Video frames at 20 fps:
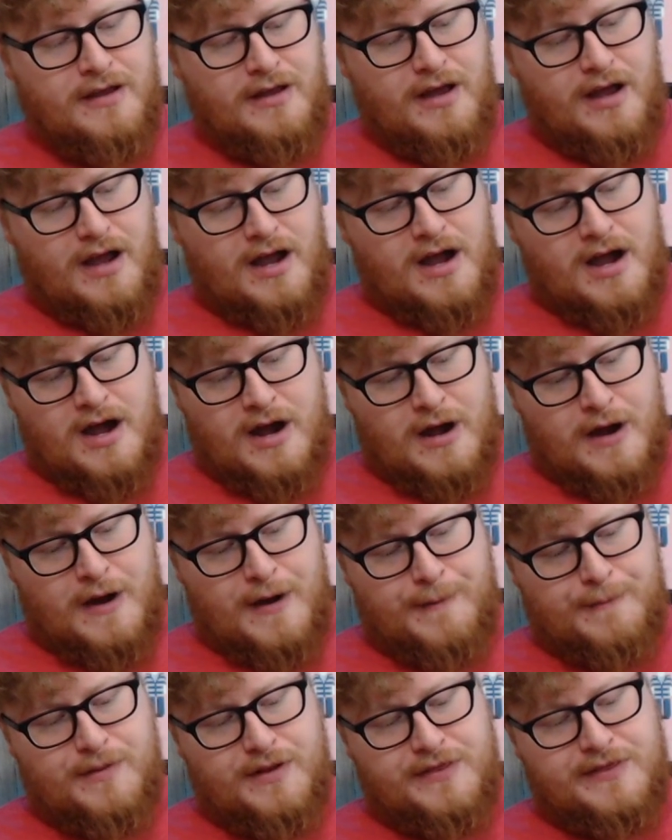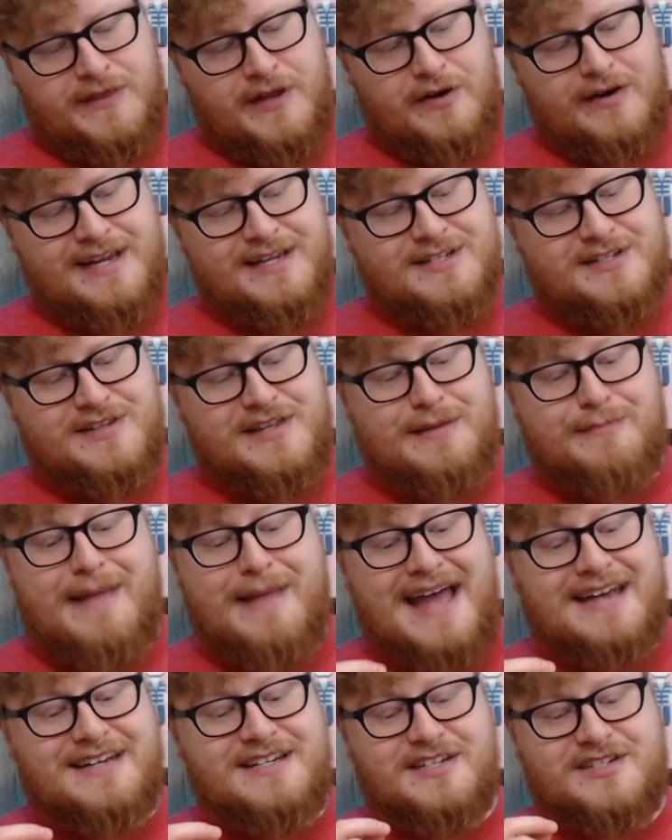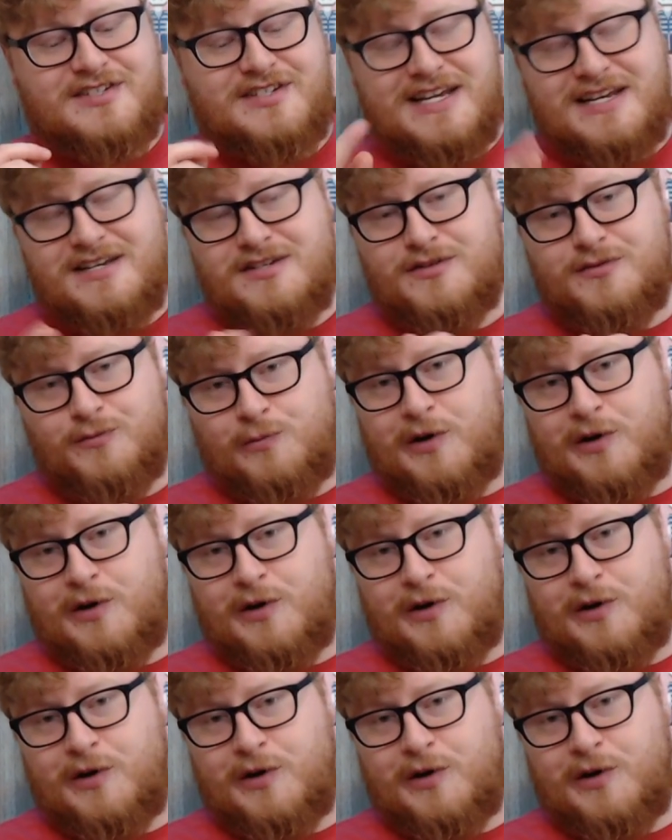There is the Mad Descent,